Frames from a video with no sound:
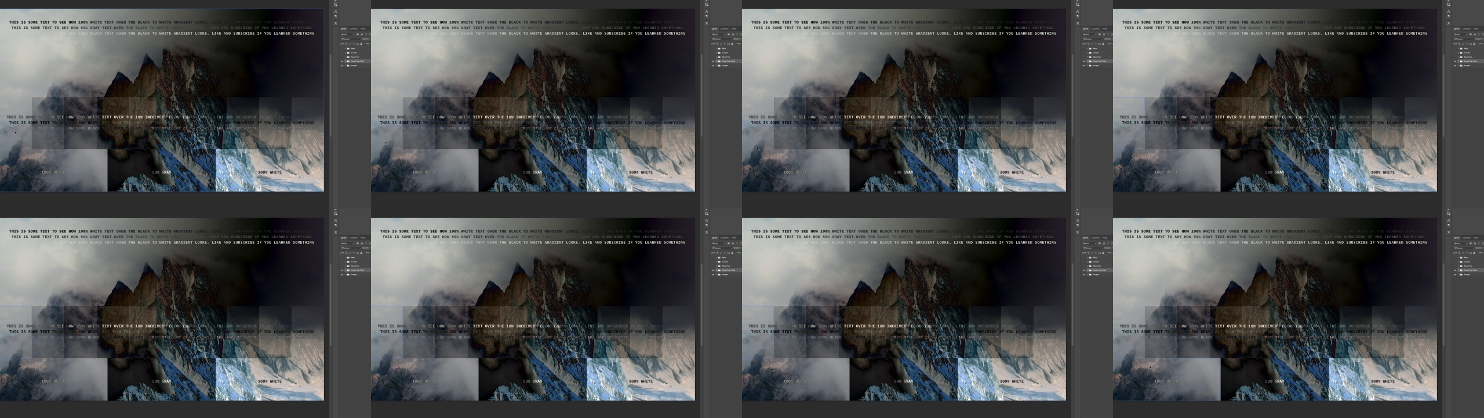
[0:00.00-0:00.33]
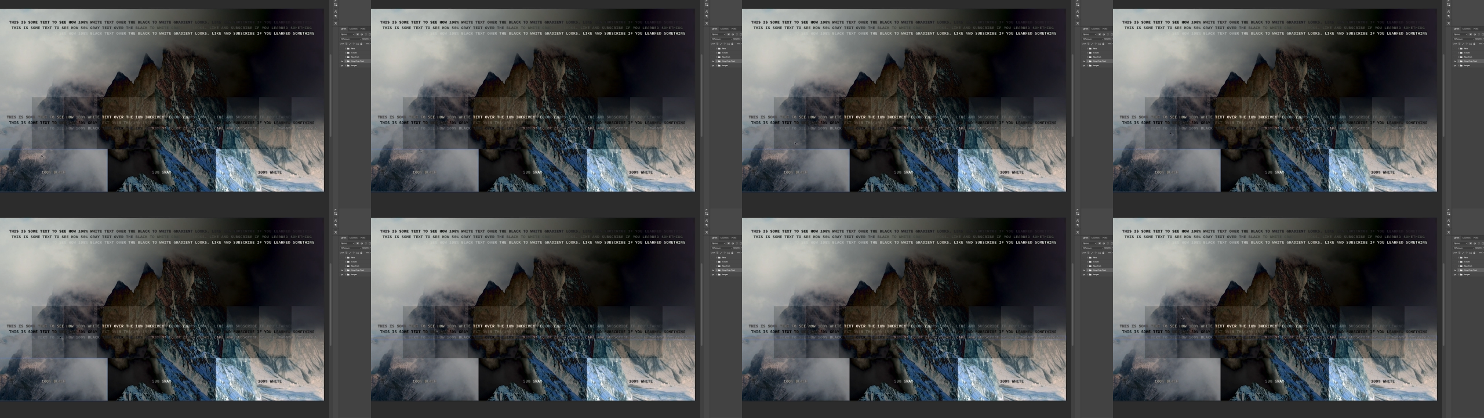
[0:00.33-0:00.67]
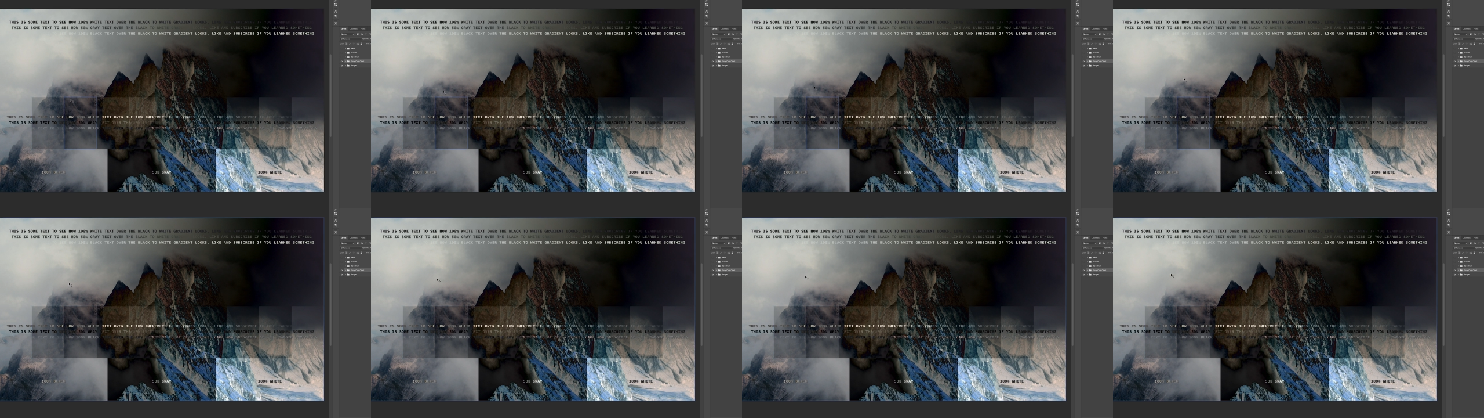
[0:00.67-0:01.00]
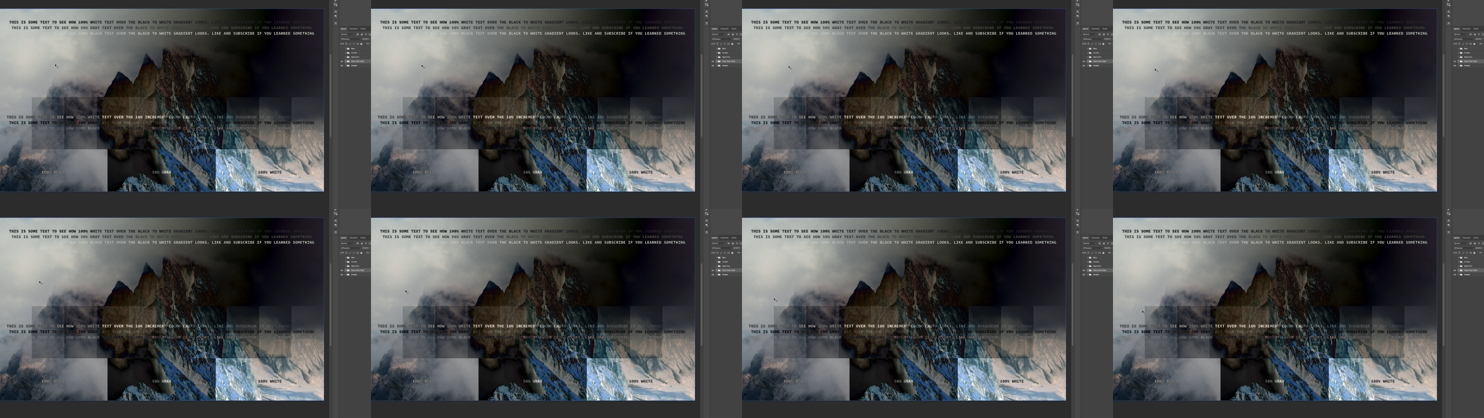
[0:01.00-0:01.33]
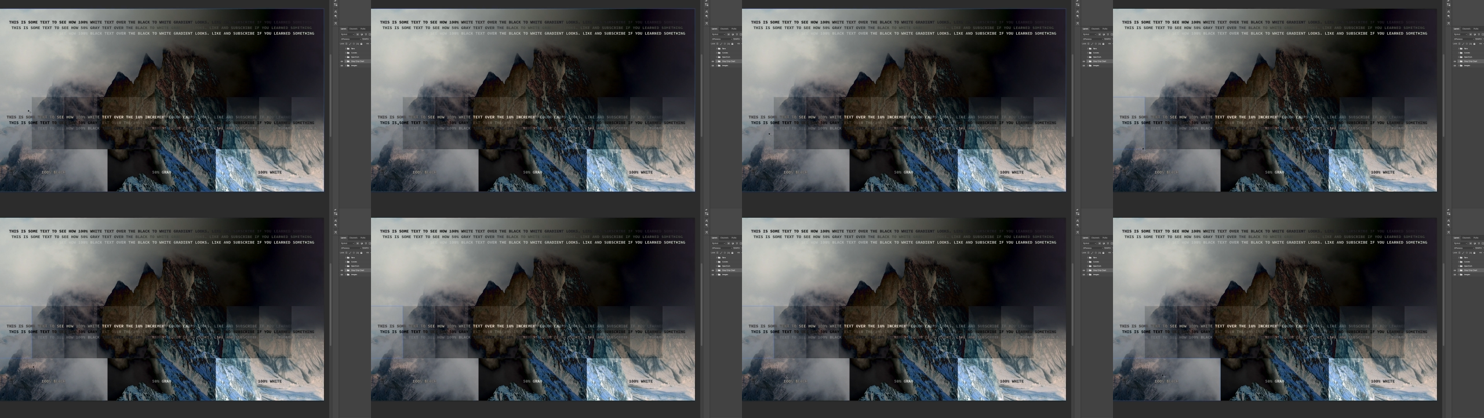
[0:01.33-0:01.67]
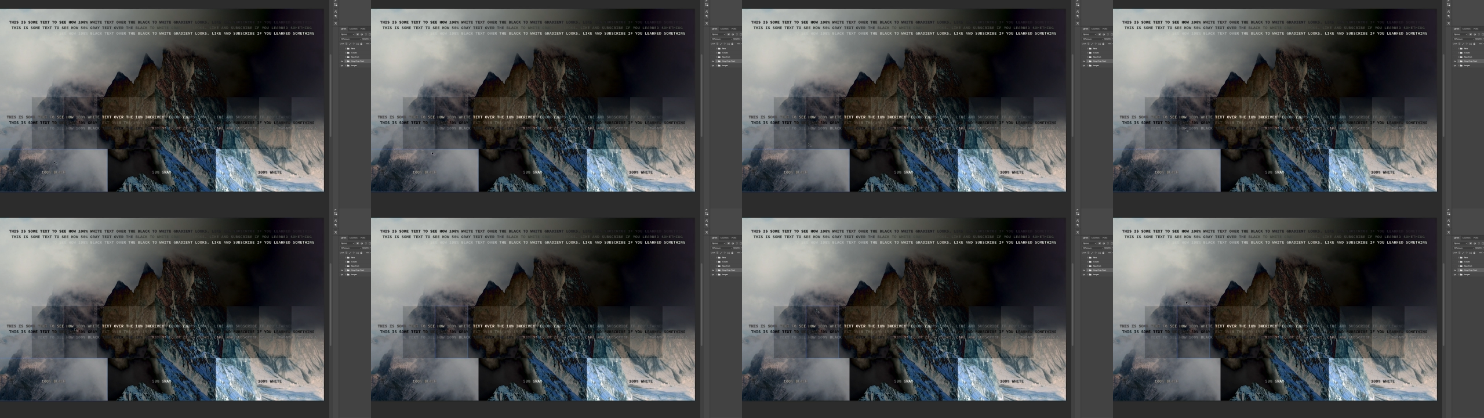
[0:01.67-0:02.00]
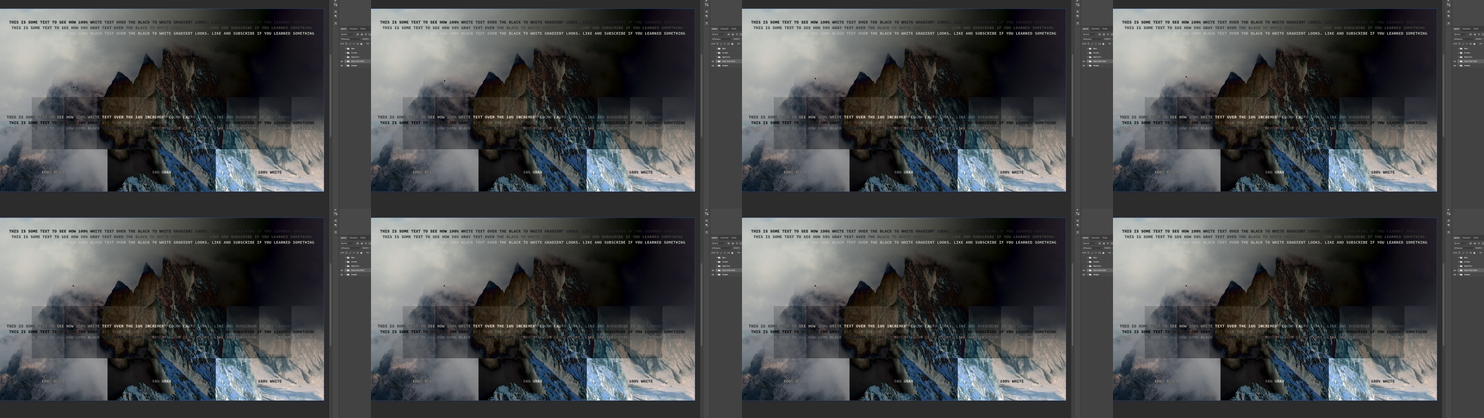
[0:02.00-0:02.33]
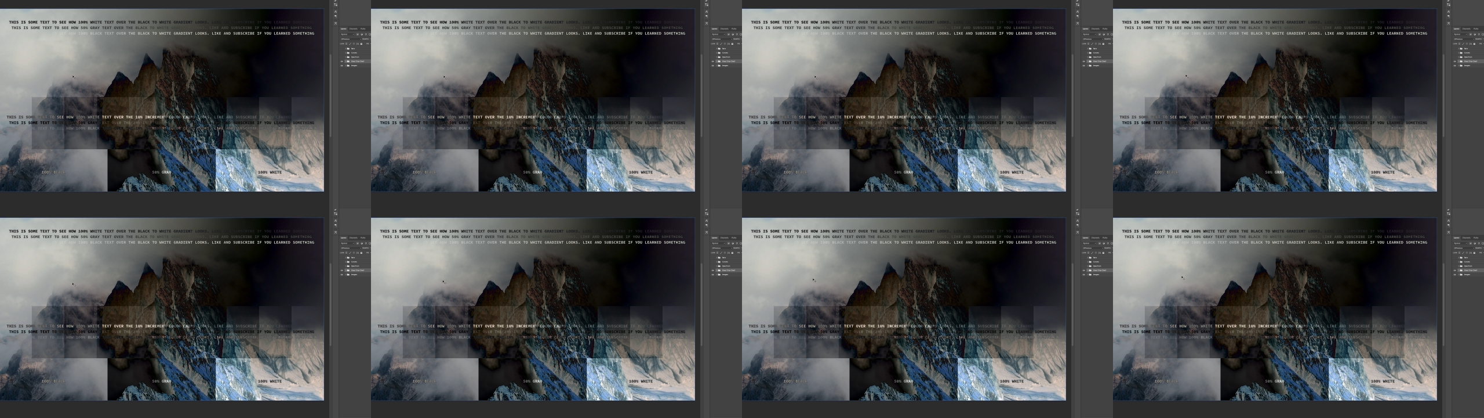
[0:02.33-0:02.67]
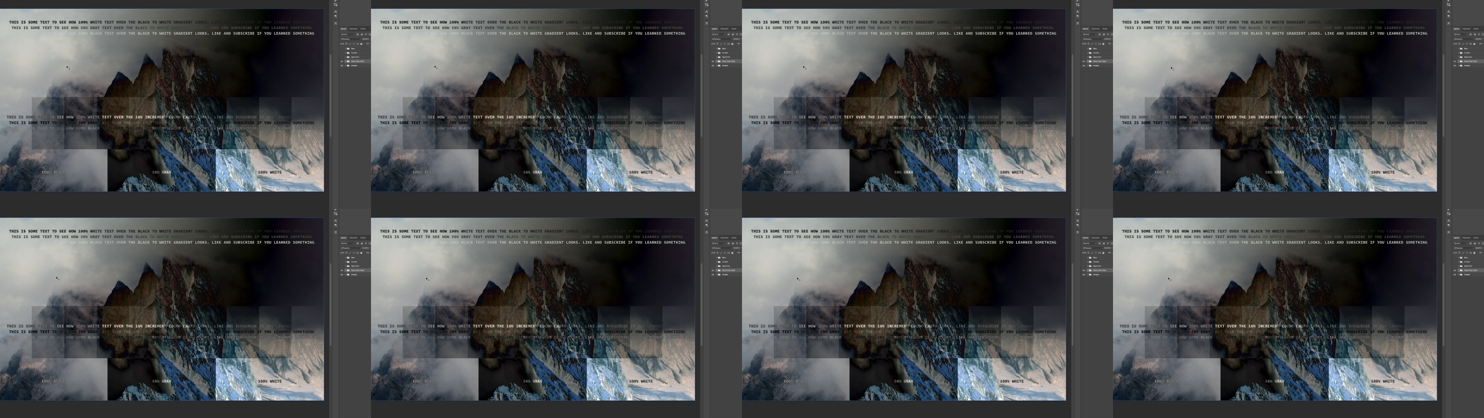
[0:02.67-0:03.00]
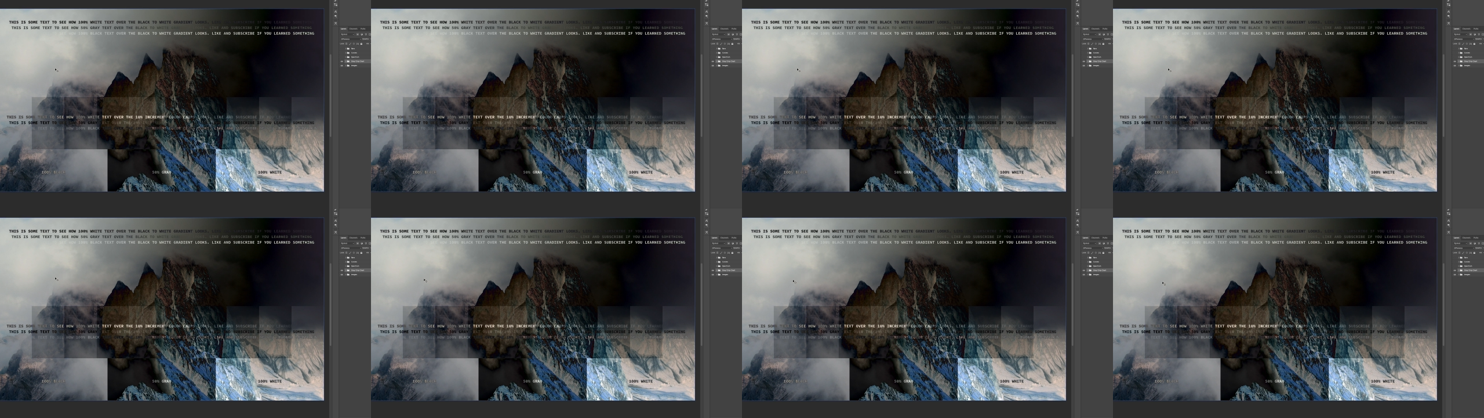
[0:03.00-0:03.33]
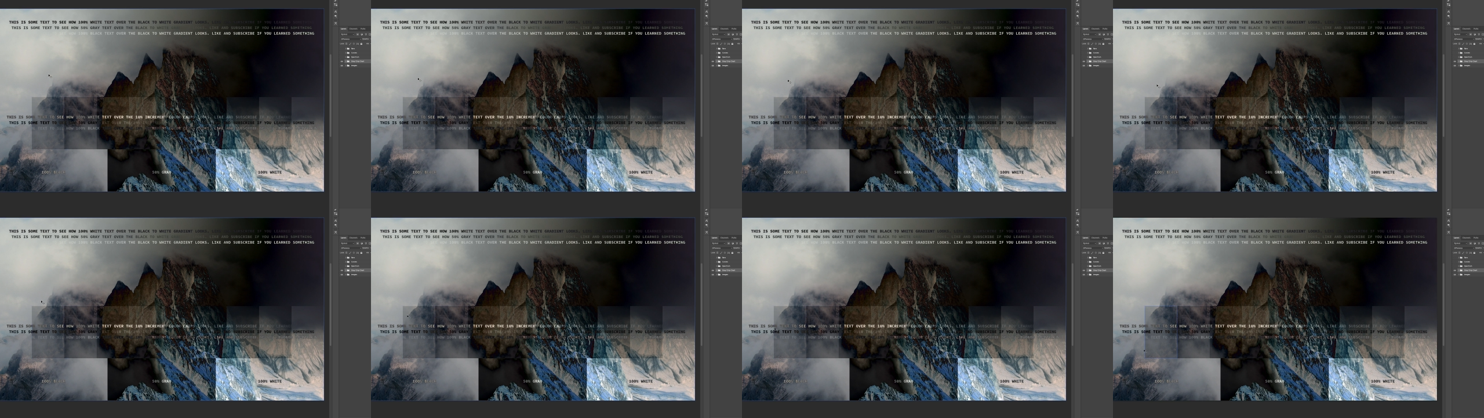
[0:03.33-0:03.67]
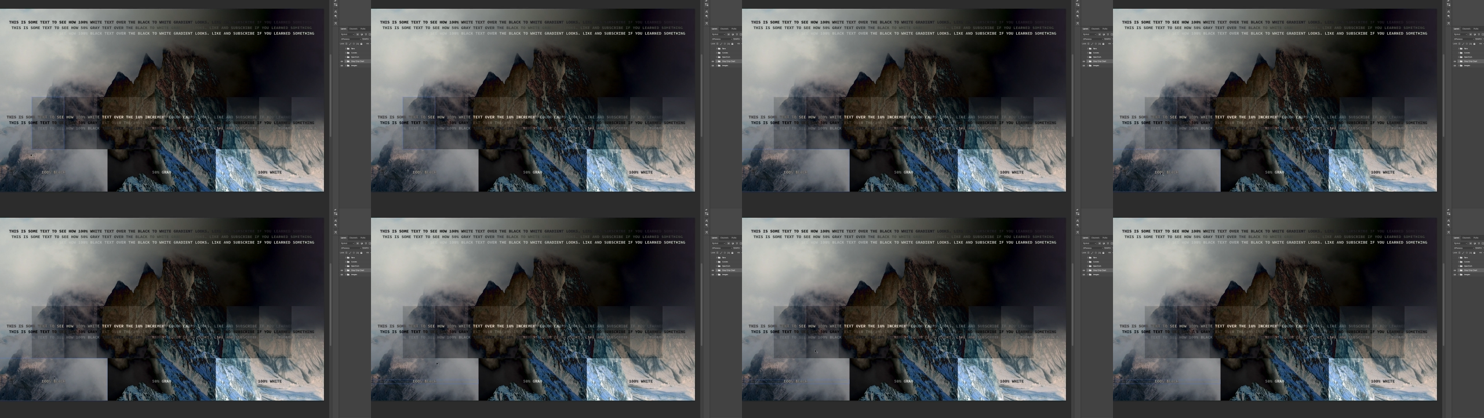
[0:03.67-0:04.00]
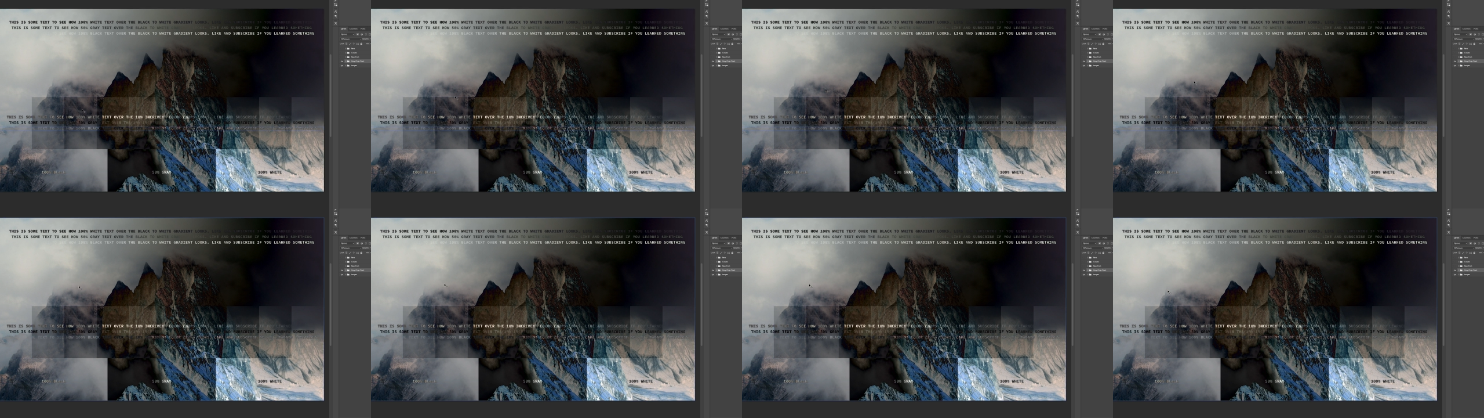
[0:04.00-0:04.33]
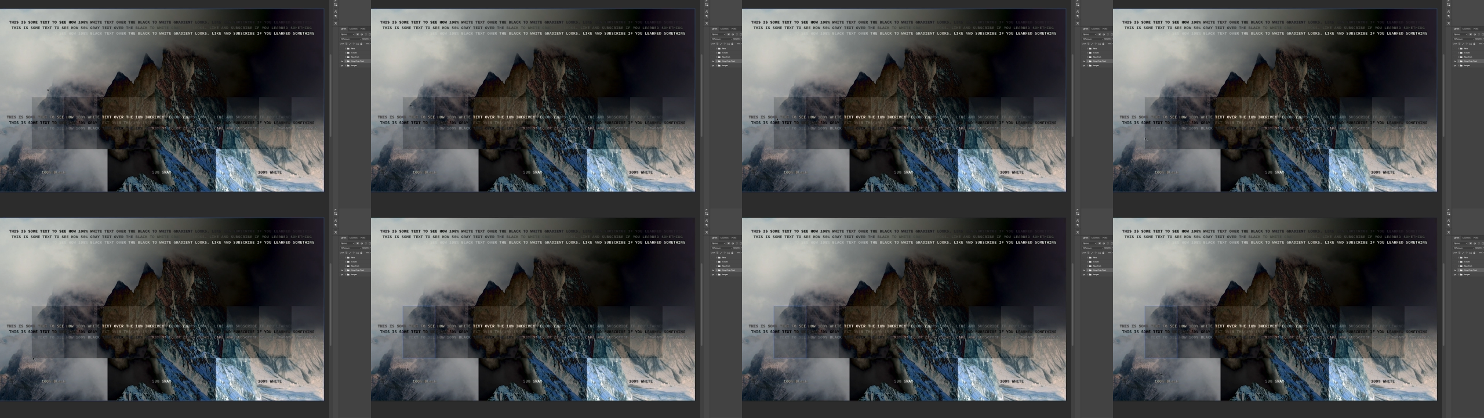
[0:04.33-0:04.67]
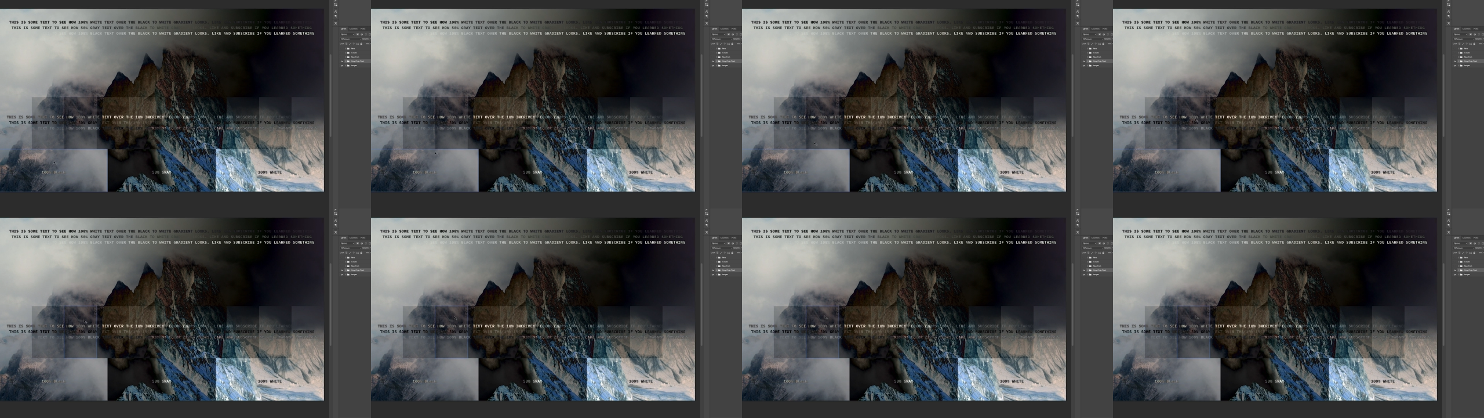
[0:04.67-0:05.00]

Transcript: (no speaker visible)